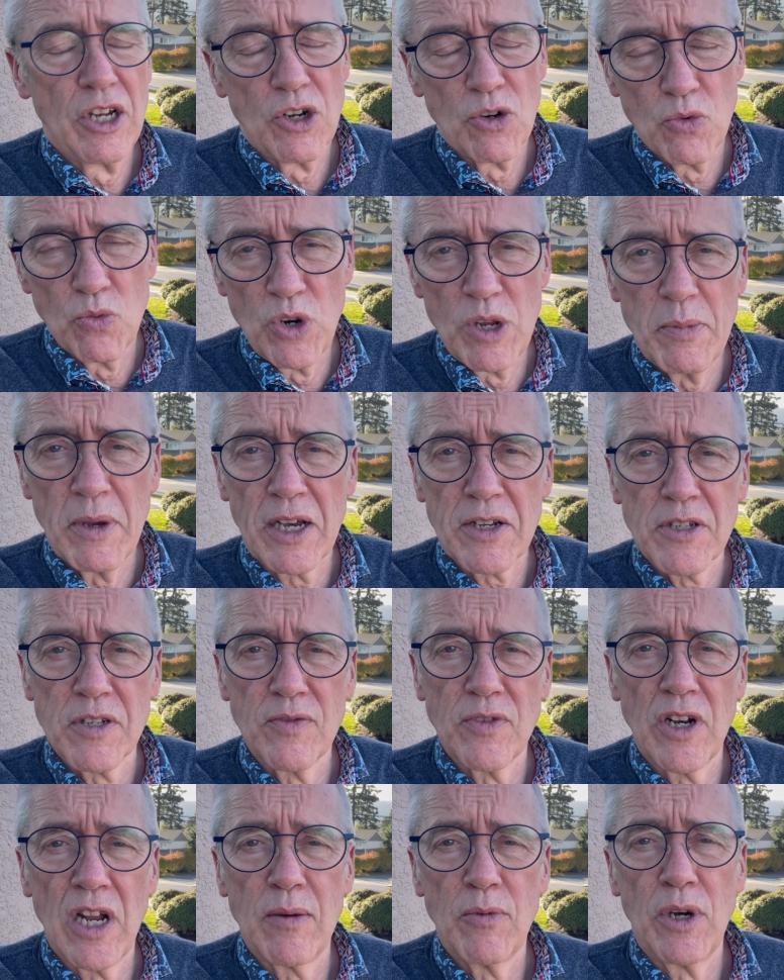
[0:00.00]
Remax of
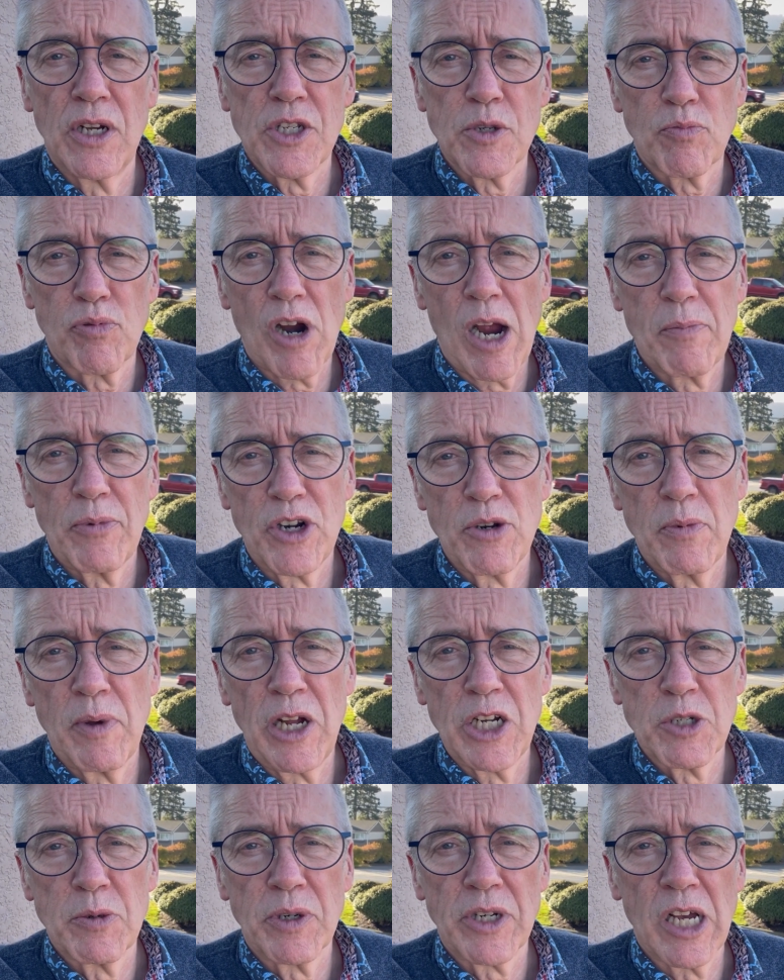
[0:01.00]
Nanaimo has a property
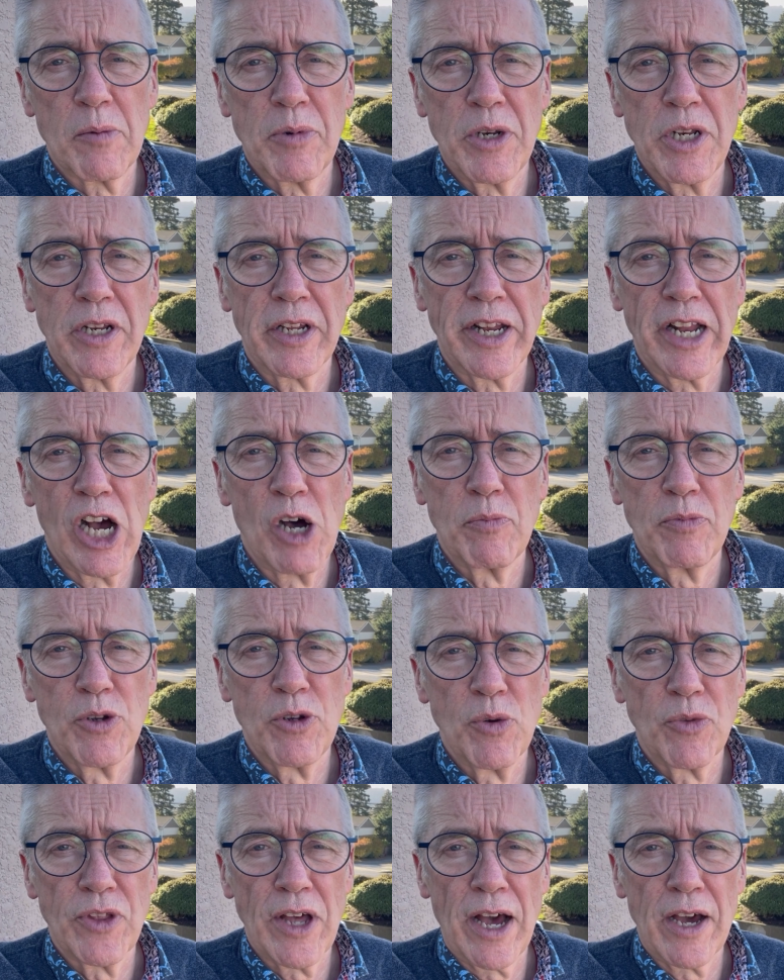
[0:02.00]
management company that can help you
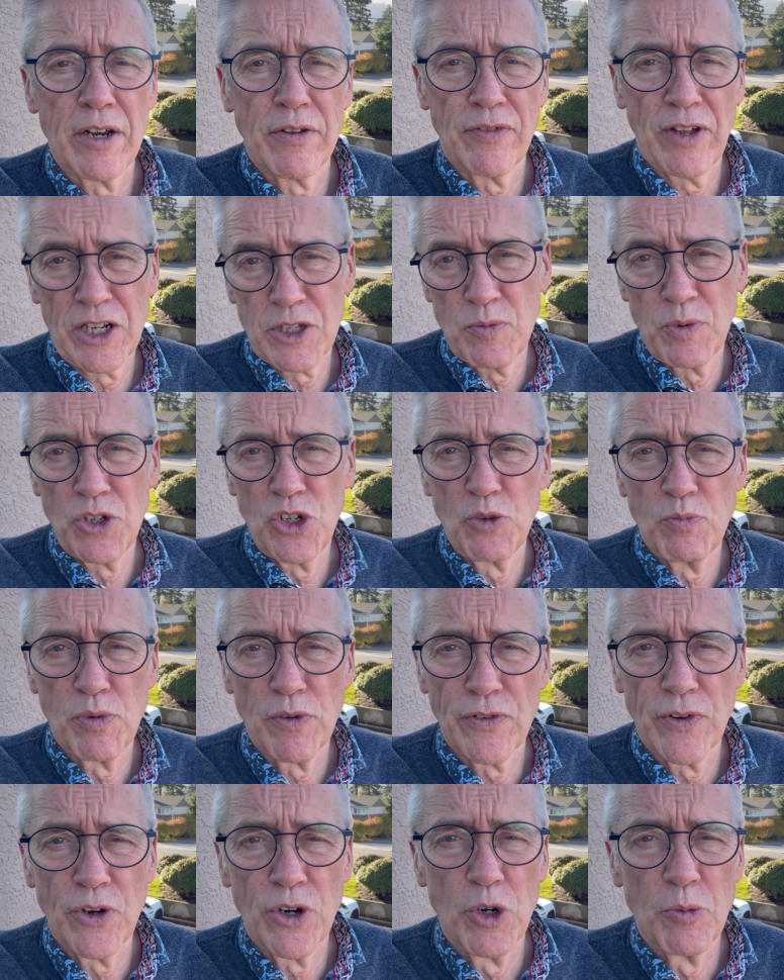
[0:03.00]
with that if that's what you
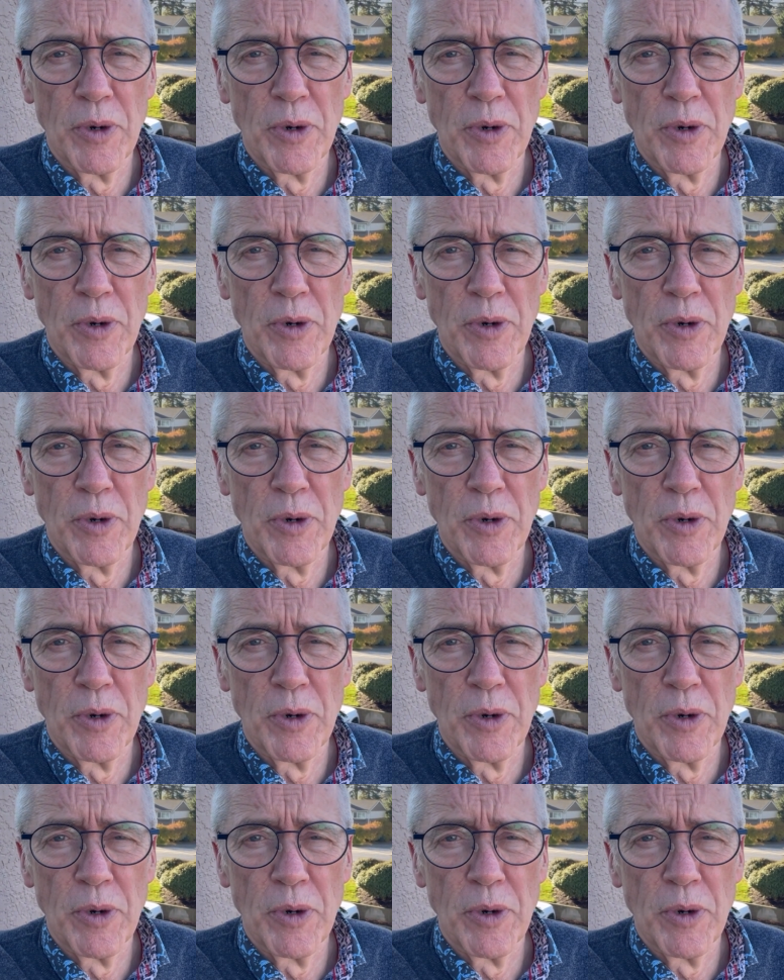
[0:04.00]
prefer.